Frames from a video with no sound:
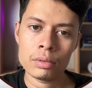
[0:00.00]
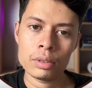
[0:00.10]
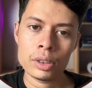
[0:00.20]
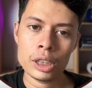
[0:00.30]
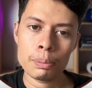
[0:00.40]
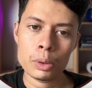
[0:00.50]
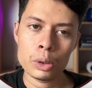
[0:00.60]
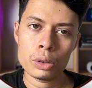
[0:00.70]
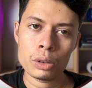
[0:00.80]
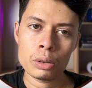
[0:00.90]
zip
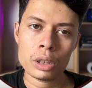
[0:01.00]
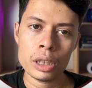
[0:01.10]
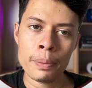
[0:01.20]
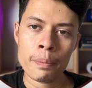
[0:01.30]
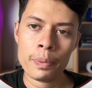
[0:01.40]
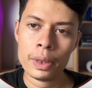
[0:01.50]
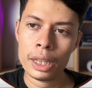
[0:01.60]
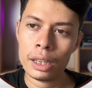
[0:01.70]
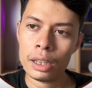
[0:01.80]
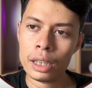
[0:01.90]
code. Okay,
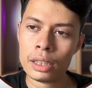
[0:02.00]
then let's